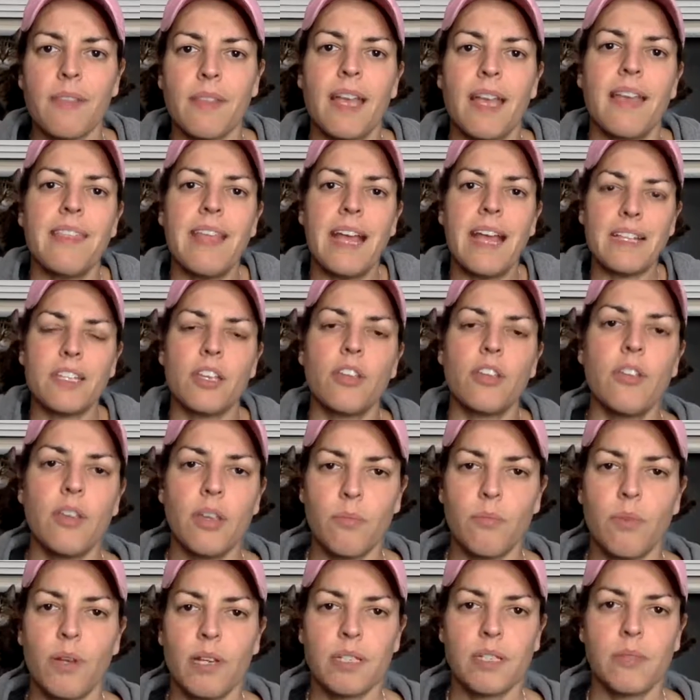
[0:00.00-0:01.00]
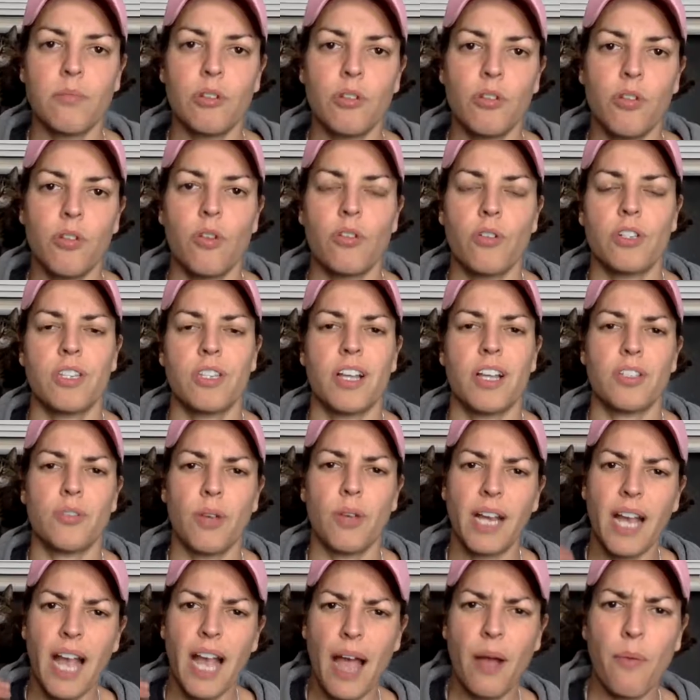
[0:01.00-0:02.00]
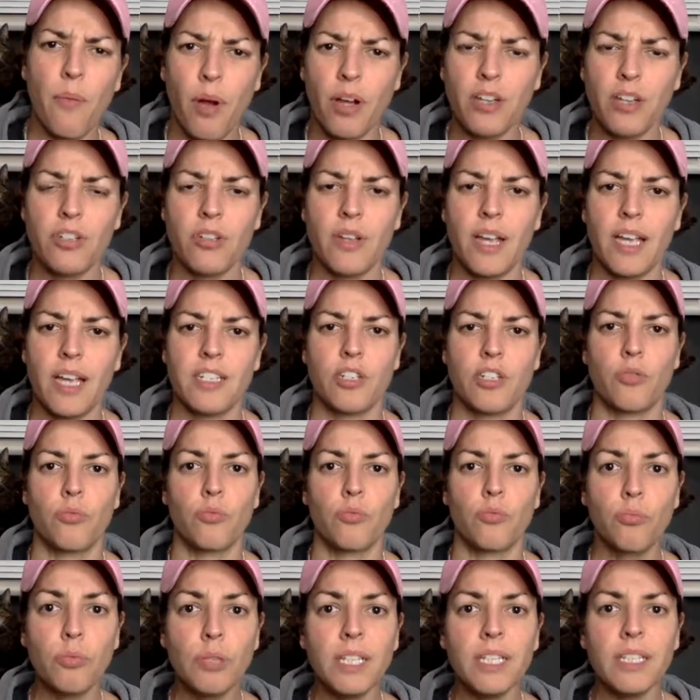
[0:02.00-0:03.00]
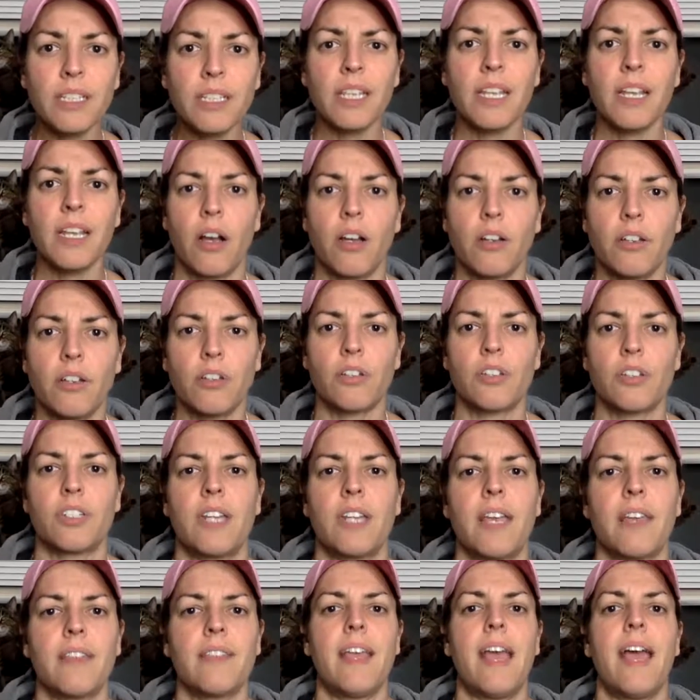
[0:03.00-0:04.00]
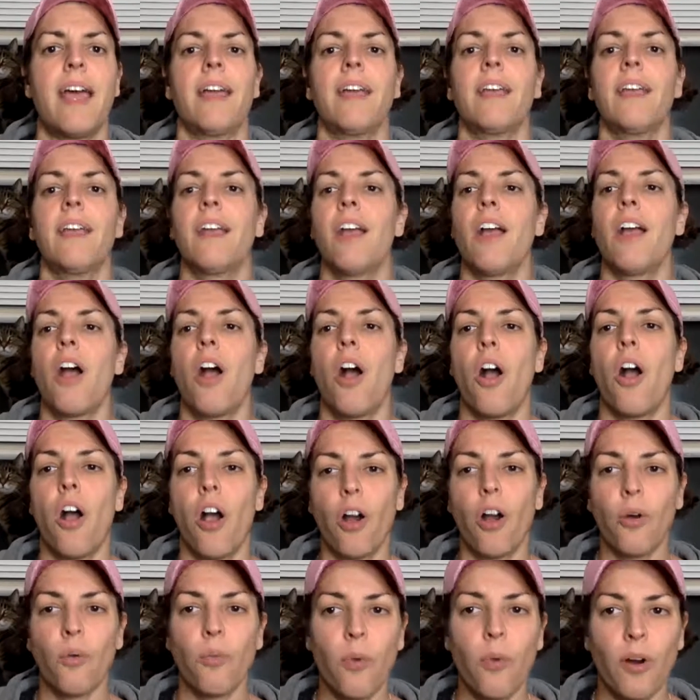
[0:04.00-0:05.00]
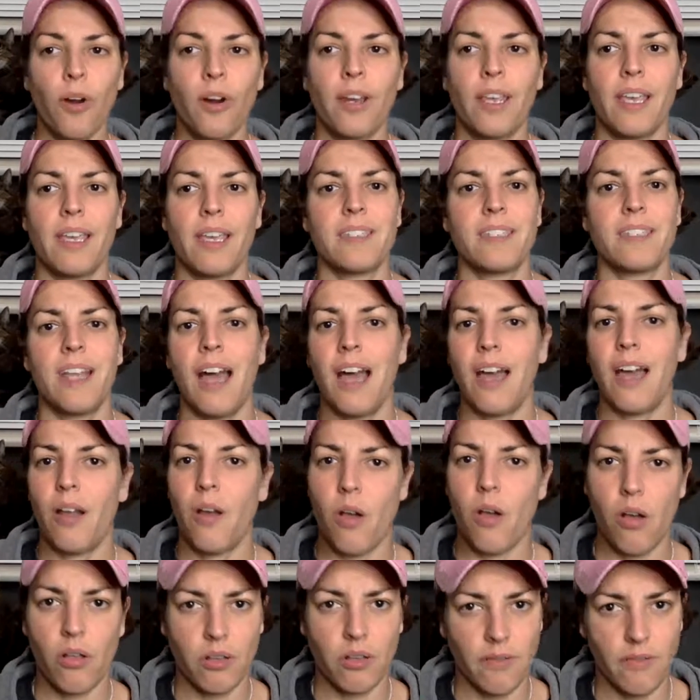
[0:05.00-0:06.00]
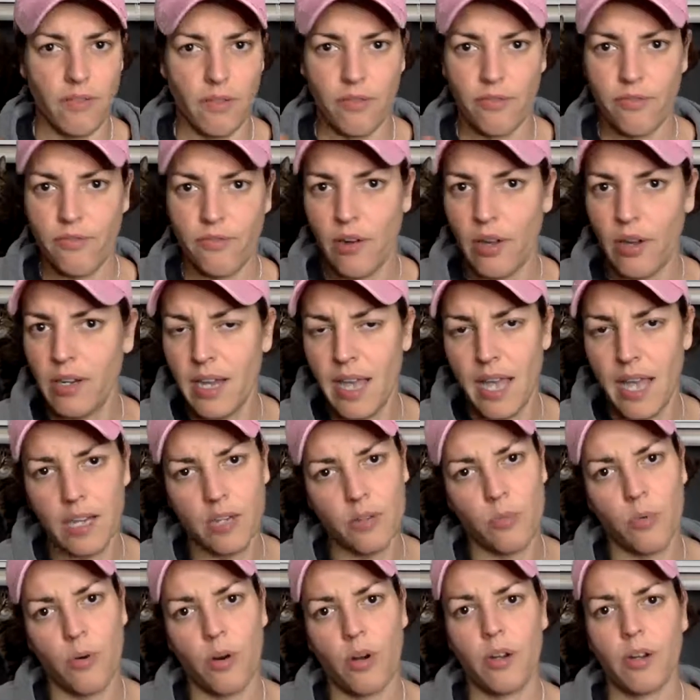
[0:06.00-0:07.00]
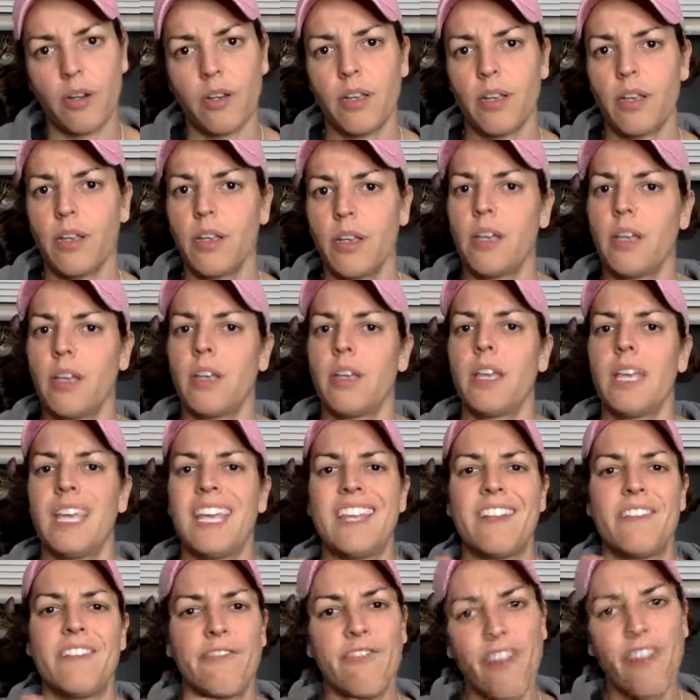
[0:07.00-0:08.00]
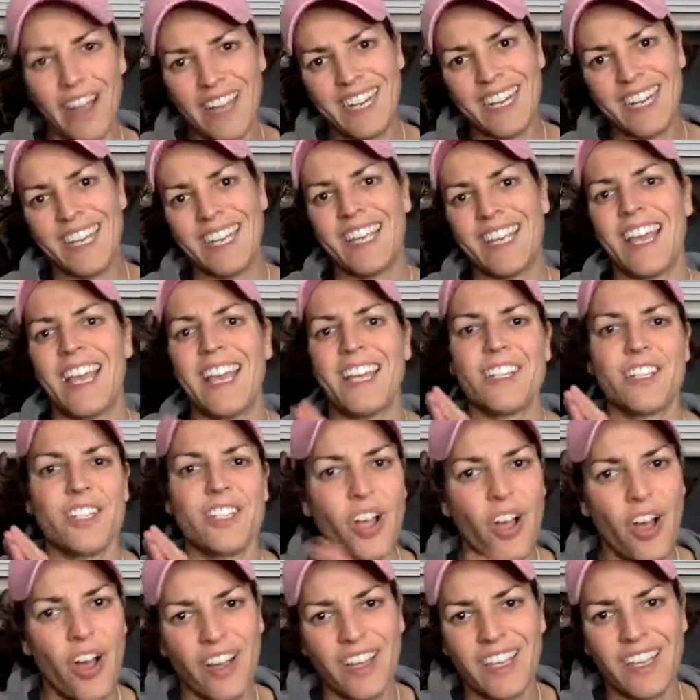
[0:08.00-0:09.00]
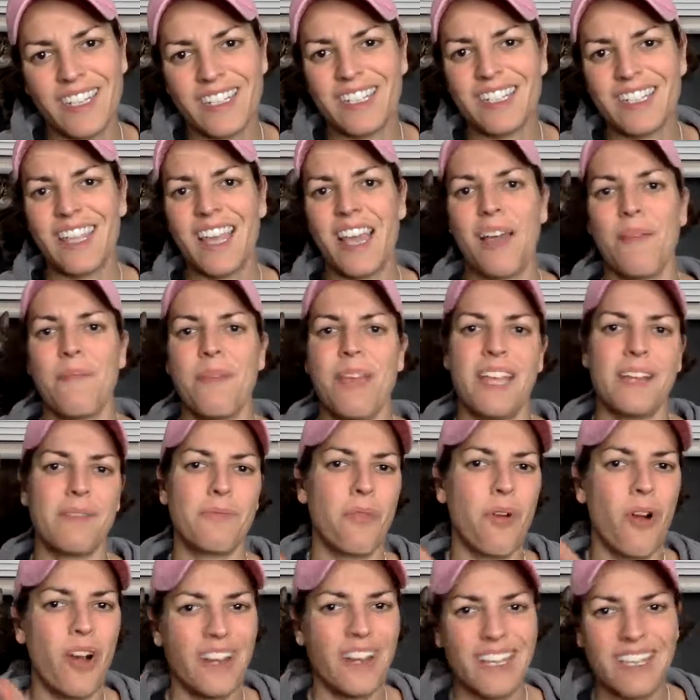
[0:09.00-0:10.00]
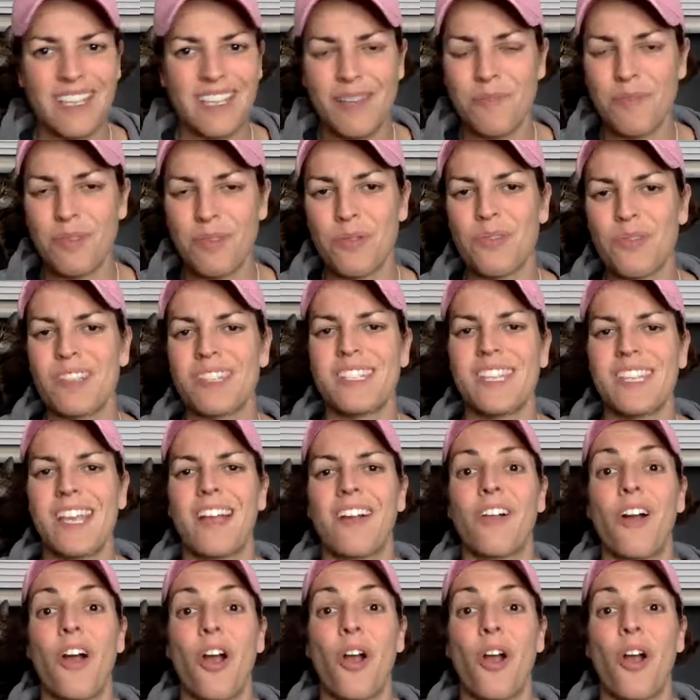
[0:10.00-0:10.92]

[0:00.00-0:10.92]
And that's how you can bring some new coaches on. So I want you guys to really understand that our work is not all of the front end work, inviting and talking to them and walking them through the sale.